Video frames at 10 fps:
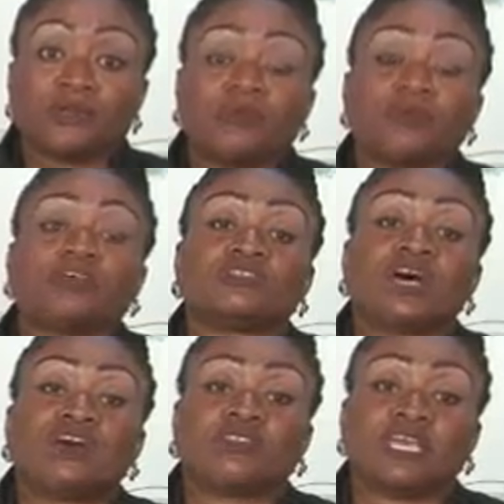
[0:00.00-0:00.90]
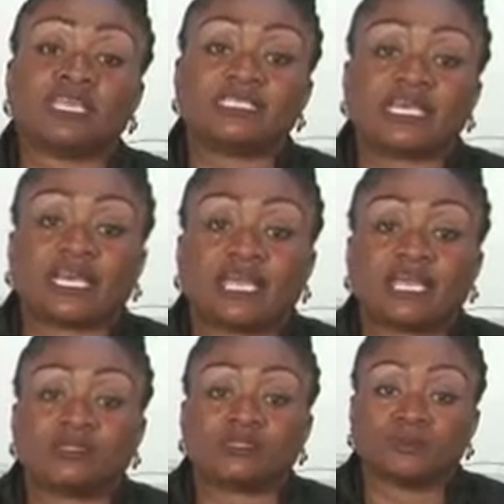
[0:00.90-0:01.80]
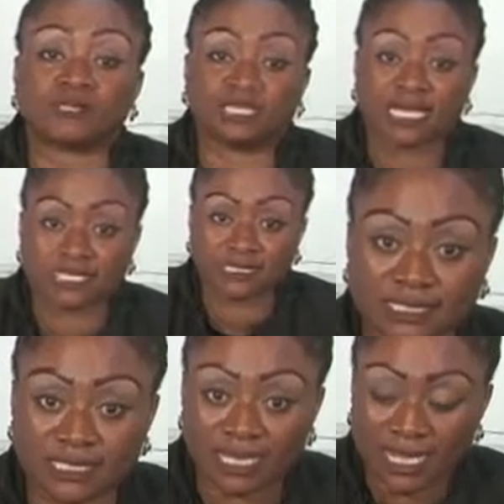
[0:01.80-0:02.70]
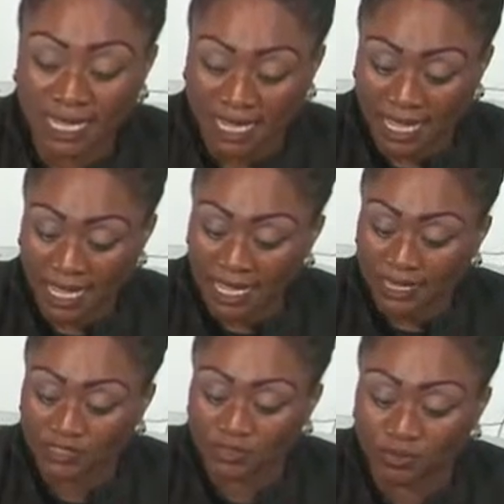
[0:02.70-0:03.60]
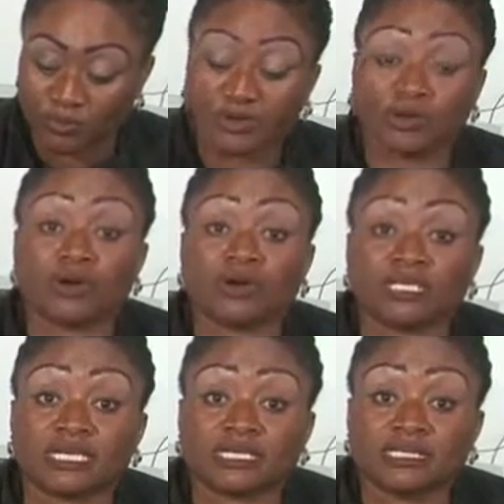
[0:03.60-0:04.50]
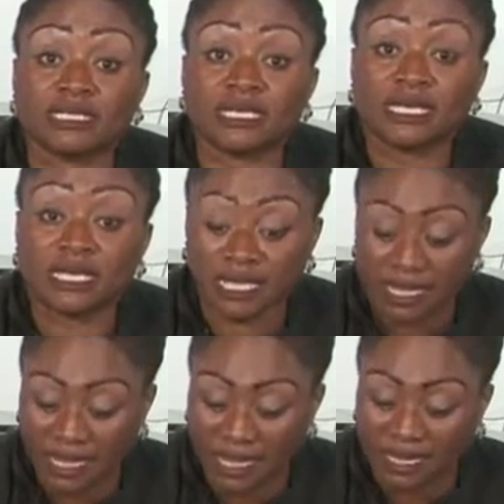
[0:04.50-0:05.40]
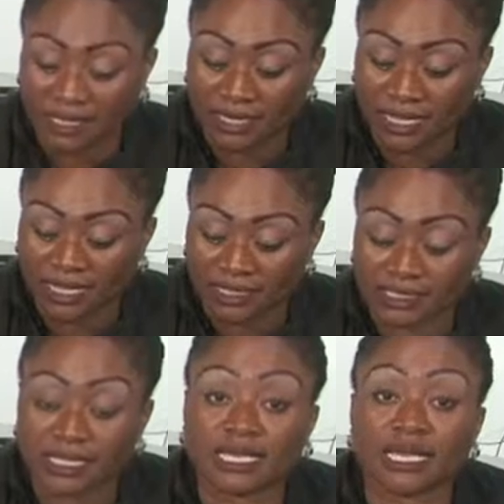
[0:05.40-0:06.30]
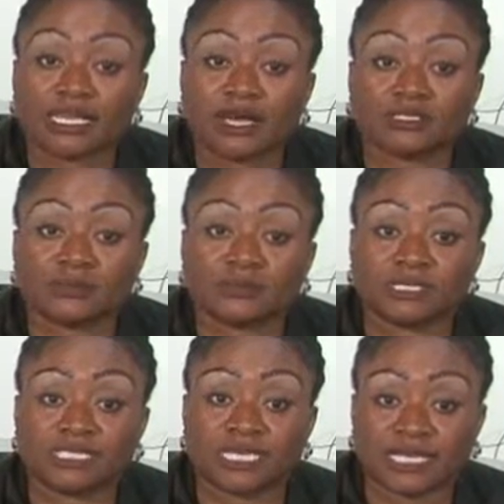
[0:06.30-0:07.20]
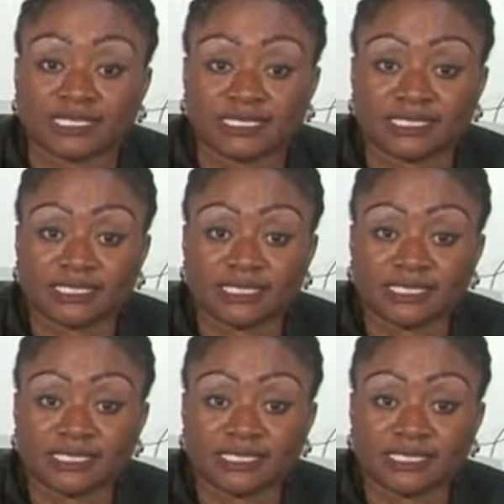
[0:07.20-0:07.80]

We also have the intake and output chart, and it should be recorded in the intake and output charts.